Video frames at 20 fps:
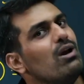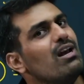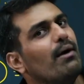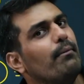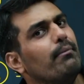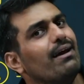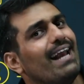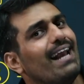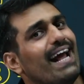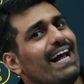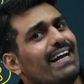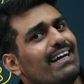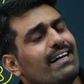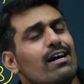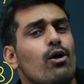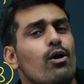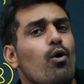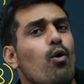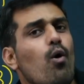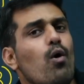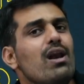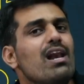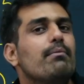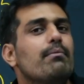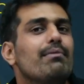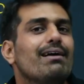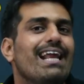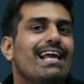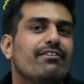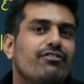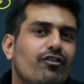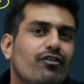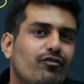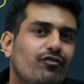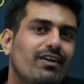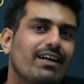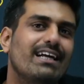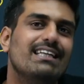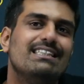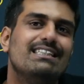like
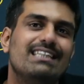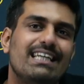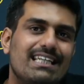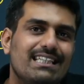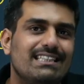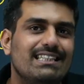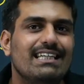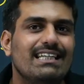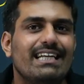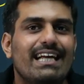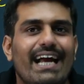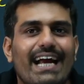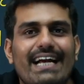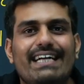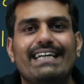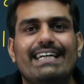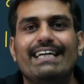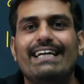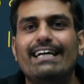15, 16, 18,